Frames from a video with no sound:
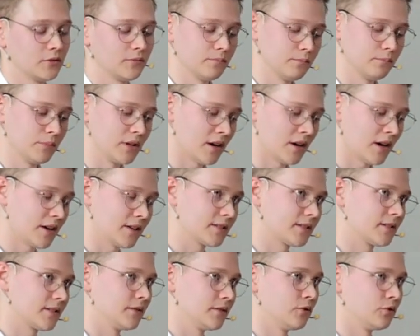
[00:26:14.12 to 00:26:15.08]

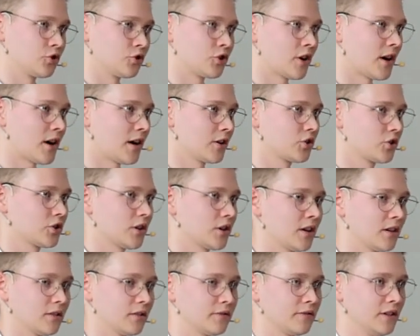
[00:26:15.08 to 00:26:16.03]
because you charge
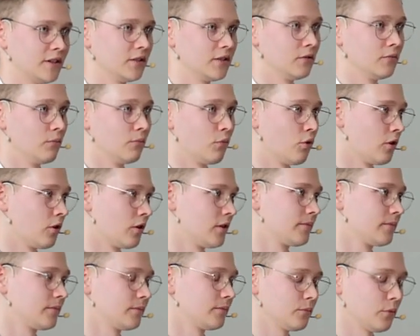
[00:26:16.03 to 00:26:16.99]
and feed in
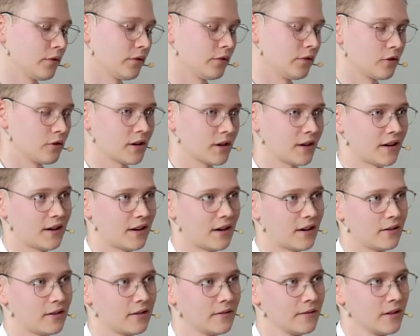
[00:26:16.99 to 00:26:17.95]
more with your
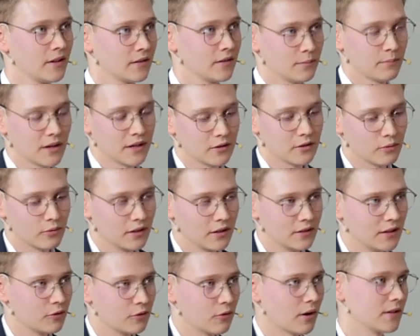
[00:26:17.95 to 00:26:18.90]
car, the battery
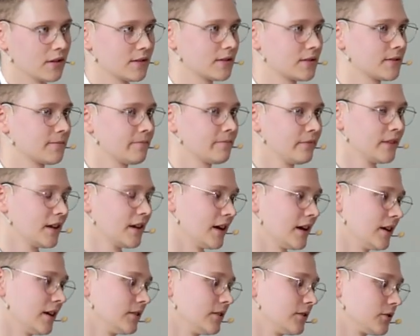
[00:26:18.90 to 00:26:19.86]
degrades.
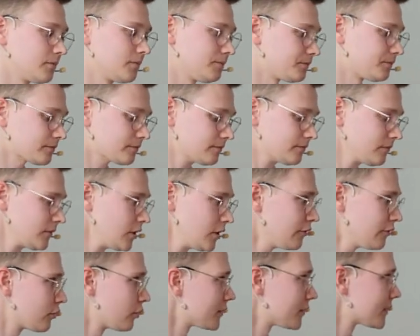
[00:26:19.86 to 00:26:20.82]
And
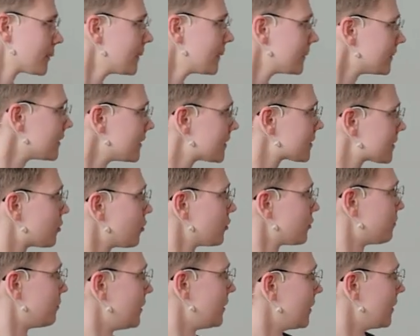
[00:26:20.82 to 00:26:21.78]
of course, this
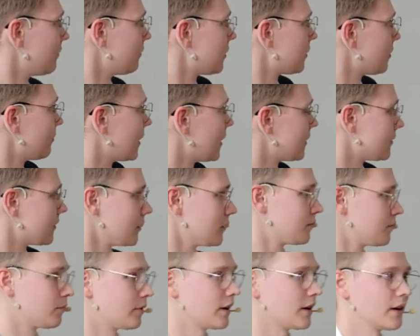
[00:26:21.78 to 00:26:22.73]
could be
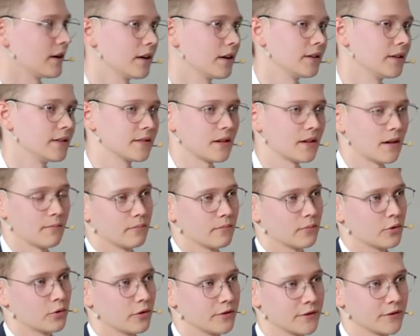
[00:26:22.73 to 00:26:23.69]
implemented by some
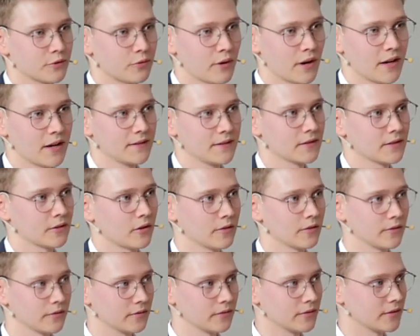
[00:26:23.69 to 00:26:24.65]
constraints
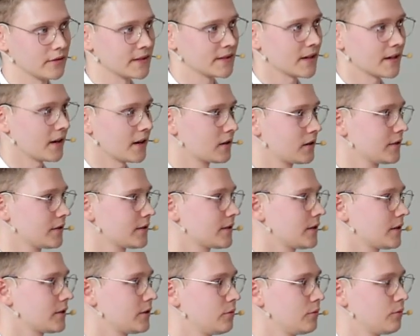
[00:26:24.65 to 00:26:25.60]
on the cycles
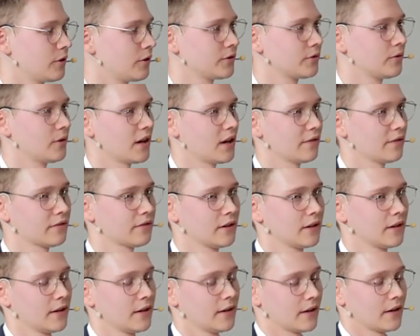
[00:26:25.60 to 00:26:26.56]
that you want to have
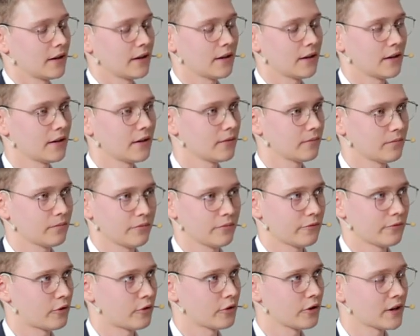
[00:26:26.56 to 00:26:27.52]
uh,
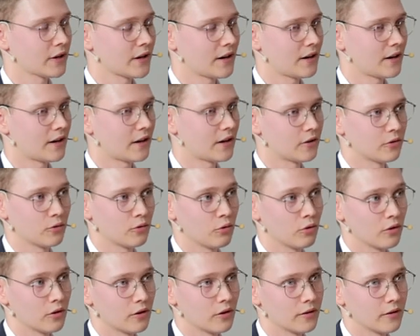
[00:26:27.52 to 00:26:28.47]
for your car,
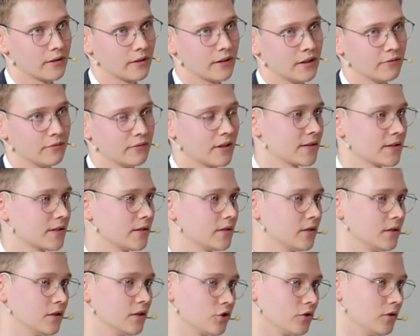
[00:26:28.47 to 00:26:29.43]
or even as an
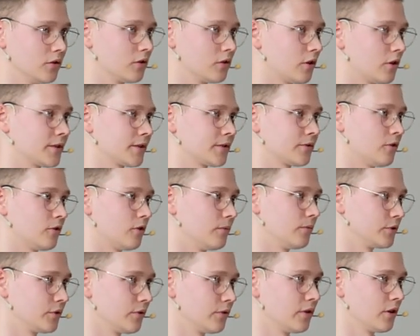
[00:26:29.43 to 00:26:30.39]
additional cost
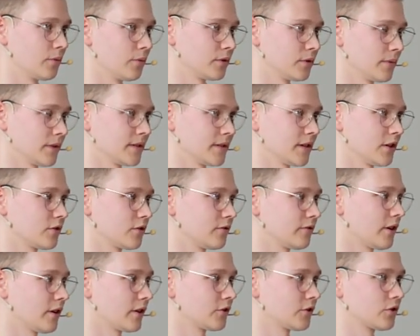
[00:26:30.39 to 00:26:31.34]
term to the optimization
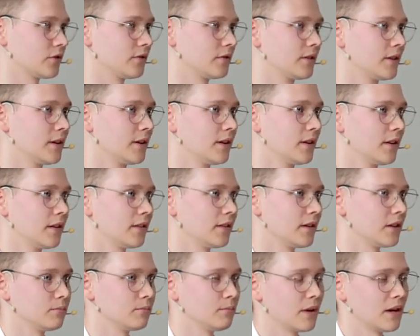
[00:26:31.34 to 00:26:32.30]
function
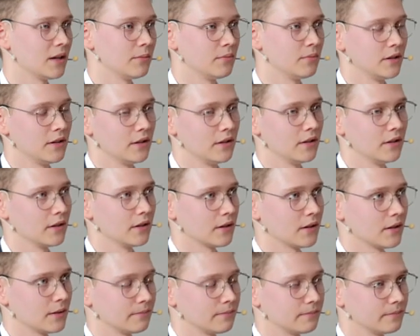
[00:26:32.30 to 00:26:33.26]
that maybe,
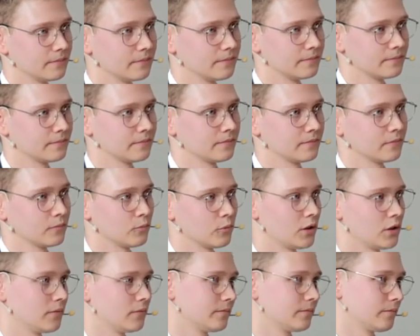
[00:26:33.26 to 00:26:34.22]
um,
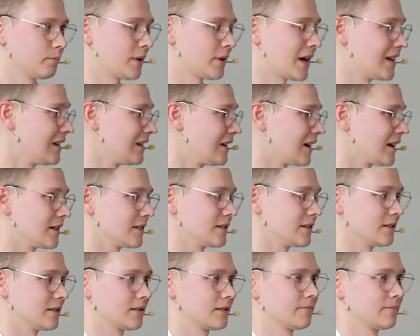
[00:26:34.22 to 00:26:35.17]
well,
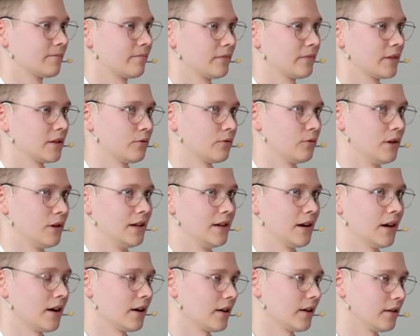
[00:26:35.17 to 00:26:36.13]
penalizes really
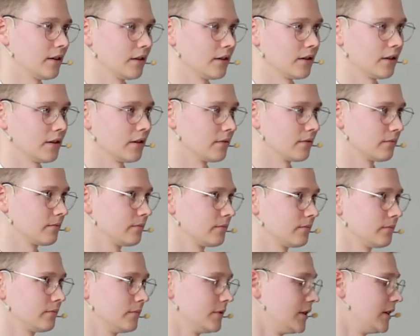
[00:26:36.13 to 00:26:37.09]
high uh,
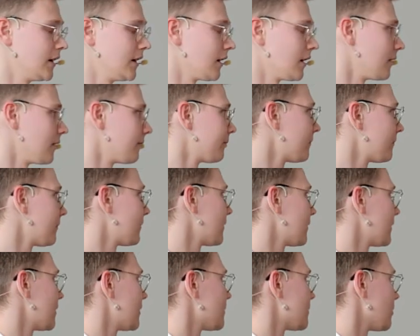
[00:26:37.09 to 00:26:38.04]
decay.
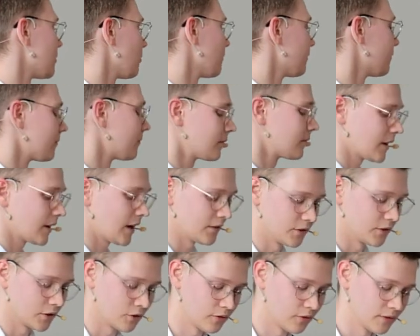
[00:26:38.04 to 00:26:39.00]
So at
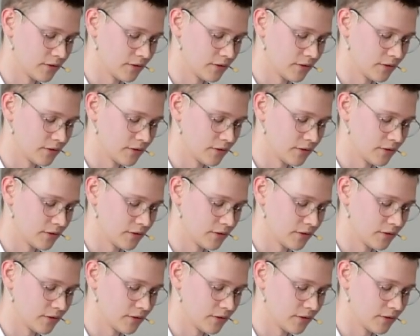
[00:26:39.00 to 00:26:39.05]
the current